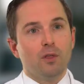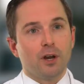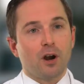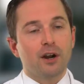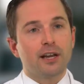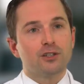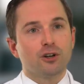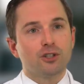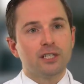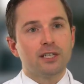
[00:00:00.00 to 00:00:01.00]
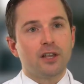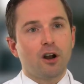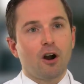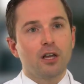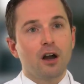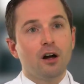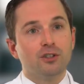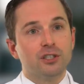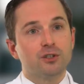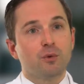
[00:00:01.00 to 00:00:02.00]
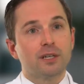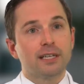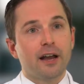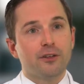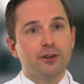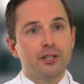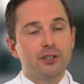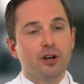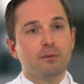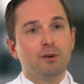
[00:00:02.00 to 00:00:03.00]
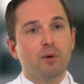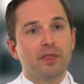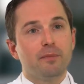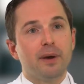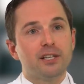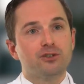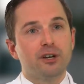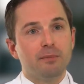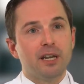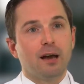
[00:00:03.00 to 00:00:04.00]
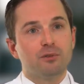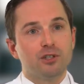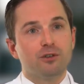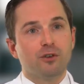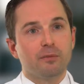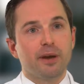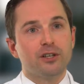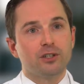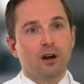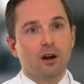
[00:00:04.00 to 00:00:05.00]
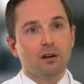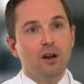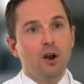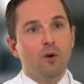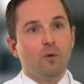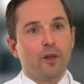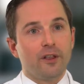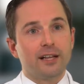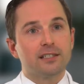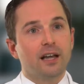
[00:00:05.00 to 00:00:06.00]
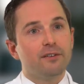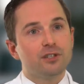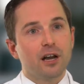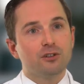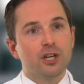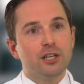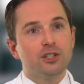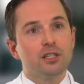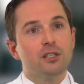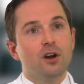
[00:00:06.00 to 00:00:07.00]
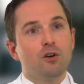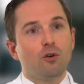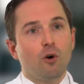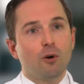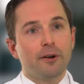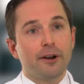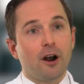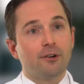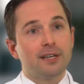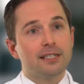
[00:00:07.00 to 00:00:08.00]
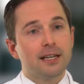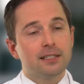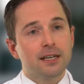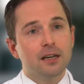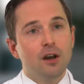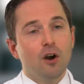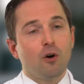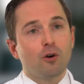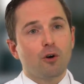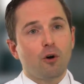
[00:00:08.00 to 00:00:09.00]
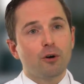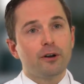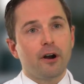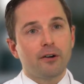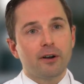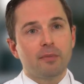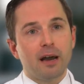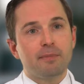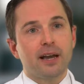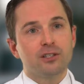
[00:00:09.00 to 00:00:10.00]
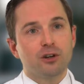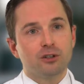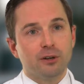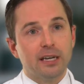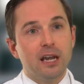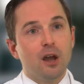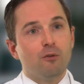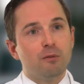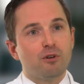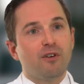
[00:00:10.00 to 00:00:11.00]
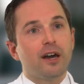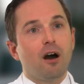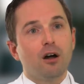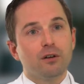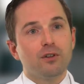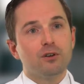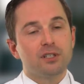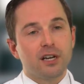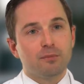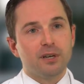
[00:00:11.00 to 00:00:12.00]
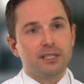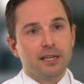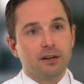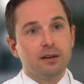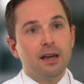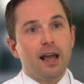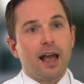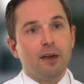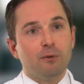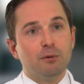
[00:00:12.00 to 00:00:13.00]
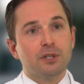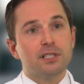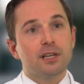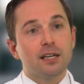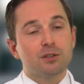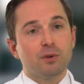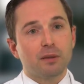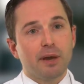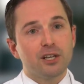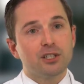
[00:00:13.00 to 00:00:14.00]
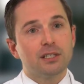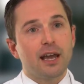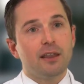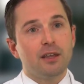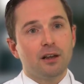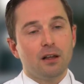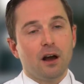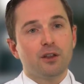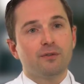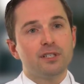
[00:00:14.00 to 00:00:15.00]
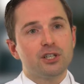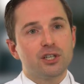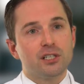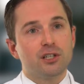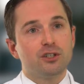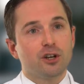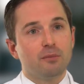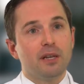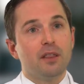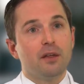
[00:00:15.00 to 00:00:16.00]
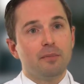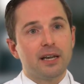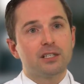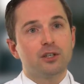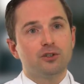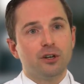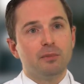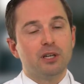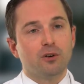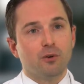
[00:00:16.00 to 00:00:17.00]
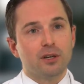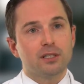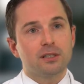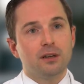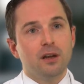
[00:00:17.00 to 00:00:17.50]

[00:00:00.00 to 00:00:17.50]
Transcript: The cardiac surgeons and the cardiologists work together to determine what the best treatment options for the patient are, whether that's lifestyle changes, coronary artery stenting, or coronary artery bypass surgery, we provide all of those therapies here and we will discuss with the patient and the other physicians to determine the best treatment course.